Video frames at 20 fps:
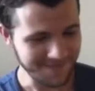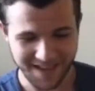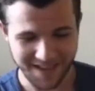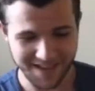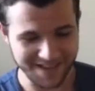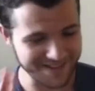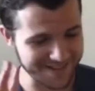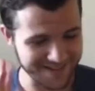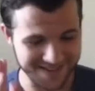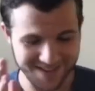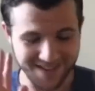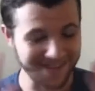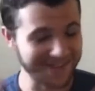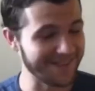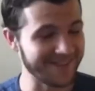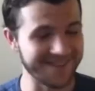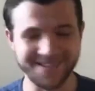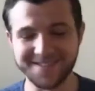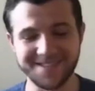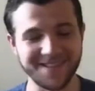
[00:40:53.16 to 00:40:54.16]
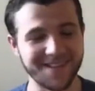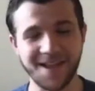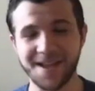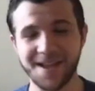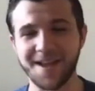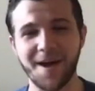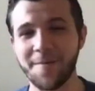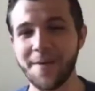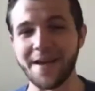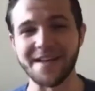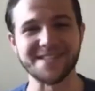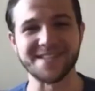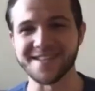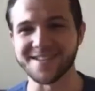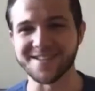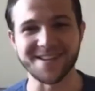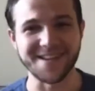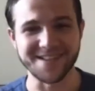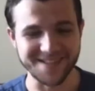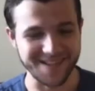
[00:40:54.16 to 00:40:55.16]
It's it,
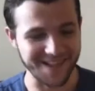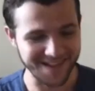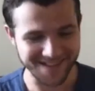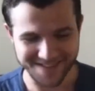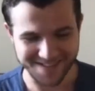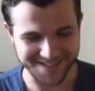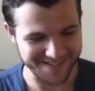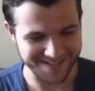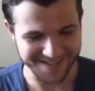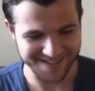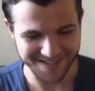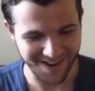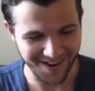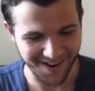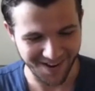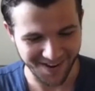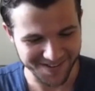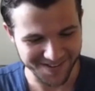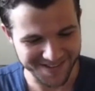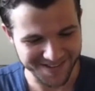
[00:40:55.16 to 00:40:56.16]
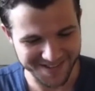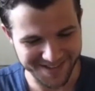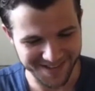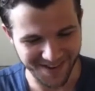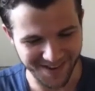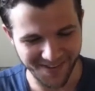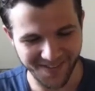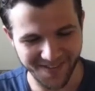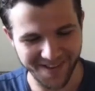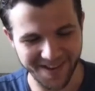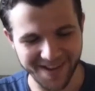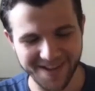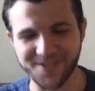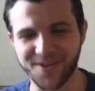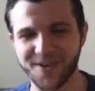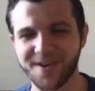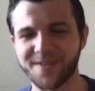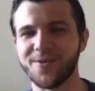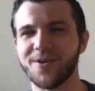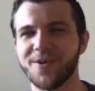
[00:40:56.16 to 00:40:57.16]
amazing. It, it's all so
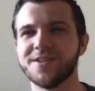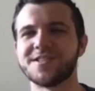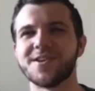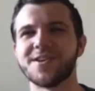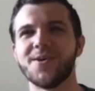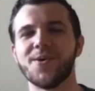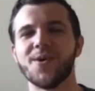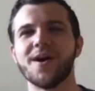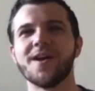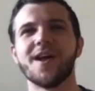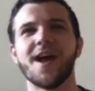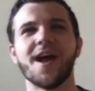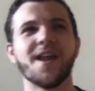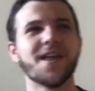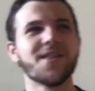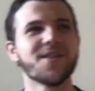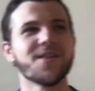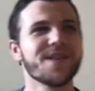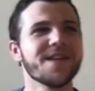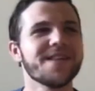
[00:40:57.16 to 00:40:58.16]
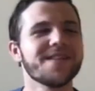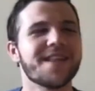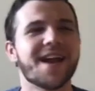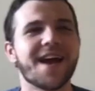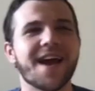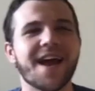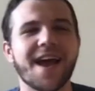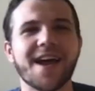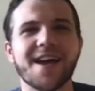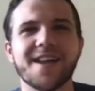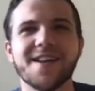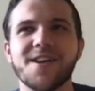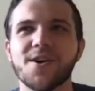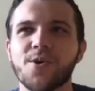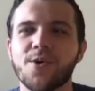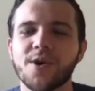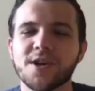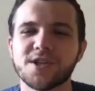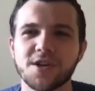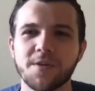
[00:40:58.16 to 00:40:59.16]
incredible. So another thing that I had a
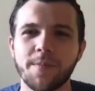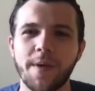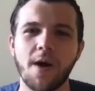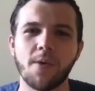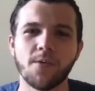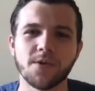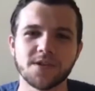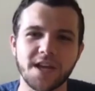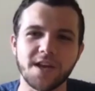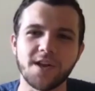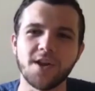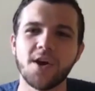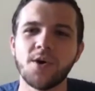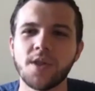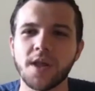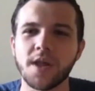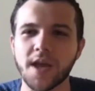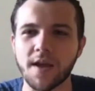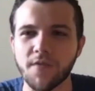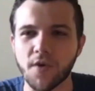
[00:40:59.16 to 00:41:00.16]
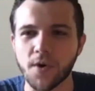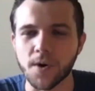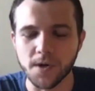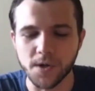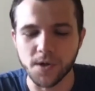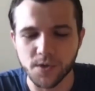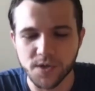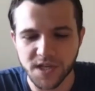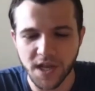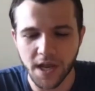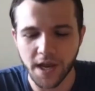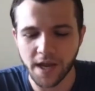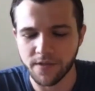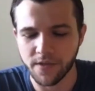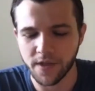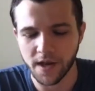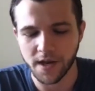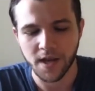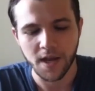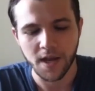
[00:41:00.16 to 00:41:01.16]
question about was, I know, like, I've heard you say that